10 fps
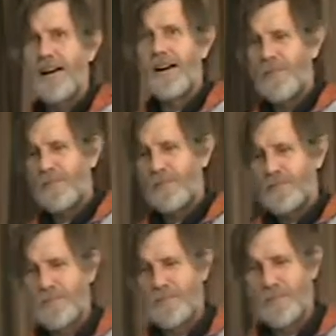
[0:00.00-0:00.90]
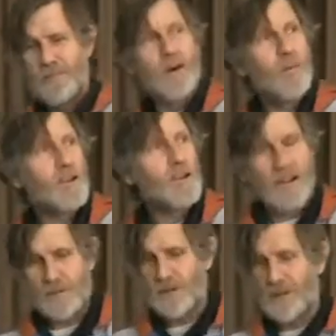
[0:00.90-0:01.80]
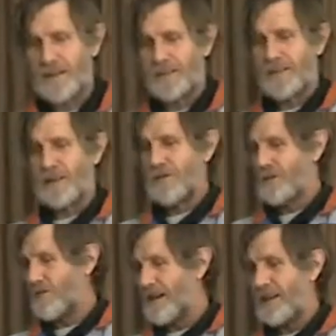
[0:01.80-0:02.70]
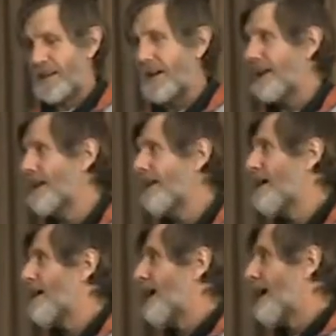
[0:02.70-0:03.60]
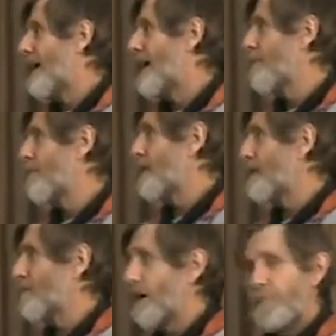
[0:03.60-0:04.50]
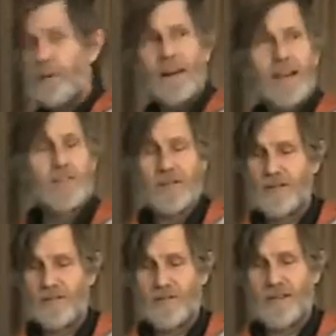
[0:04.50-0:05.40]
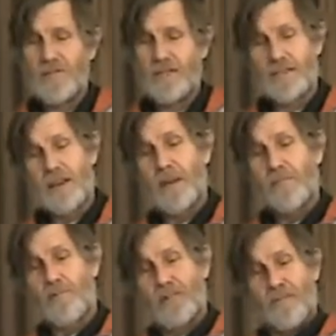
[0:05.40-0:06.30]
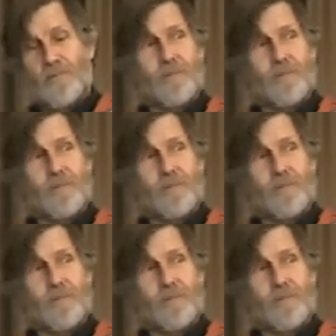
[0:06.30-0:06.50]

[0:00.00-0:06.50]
Not much time, so I'll go straight in. It won't be a lecture, there isn't time for it.